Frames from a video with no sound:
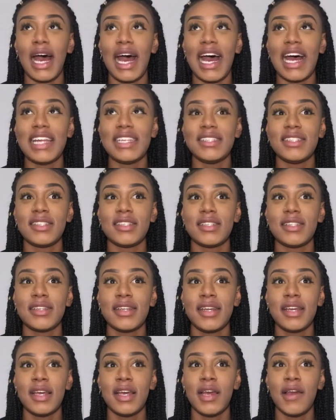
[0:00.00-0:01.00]
As
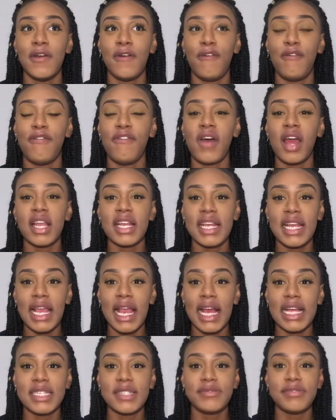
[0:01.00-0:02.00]
funny
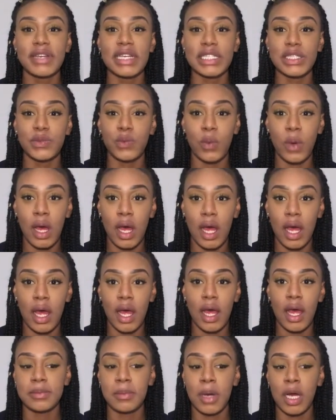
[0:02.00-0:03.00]
as things
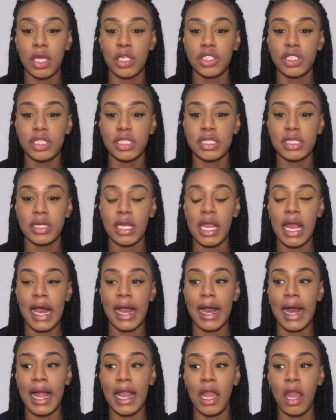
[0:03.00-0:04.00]
were, as much as
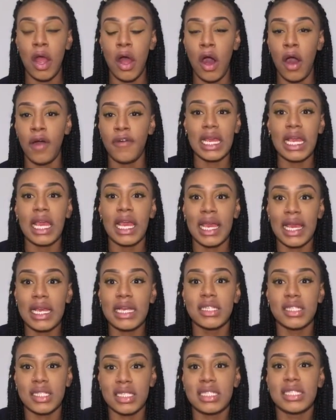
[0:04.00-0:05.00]
like I laugh, it
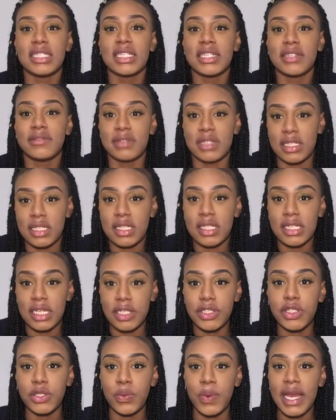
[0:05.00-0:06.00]
is a serious
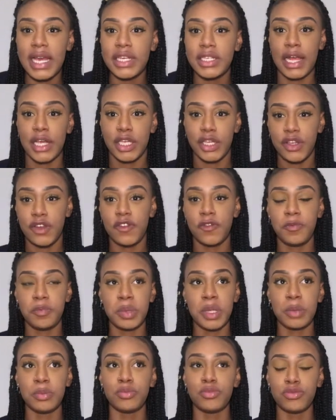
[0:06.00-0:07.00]
situation. Like, you've
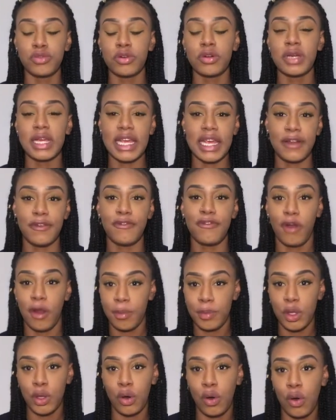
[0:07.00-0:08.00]
been brought in
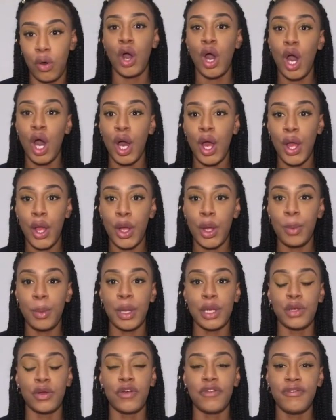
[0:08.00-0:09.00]
from your home
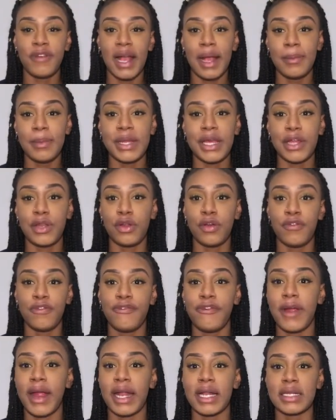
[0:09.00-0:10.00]
and your family and your
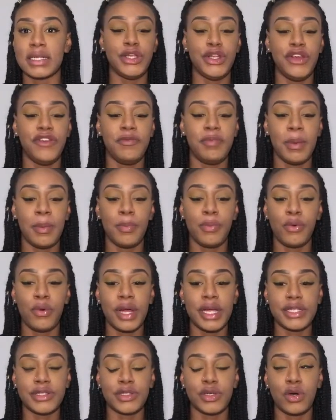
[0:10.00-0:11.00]
friends. You've been
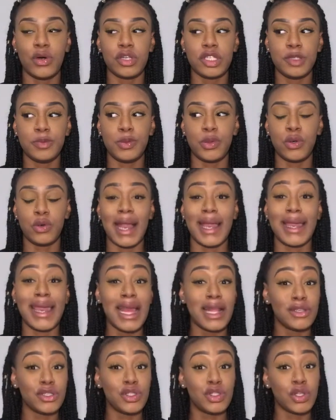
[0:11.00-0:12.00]
brought into hospital
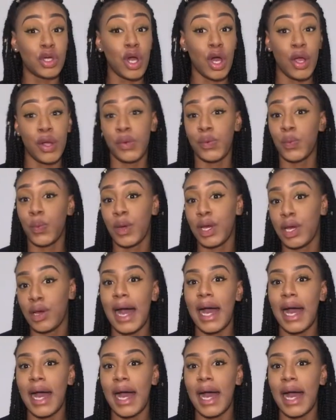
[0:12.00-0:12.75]
against your own will.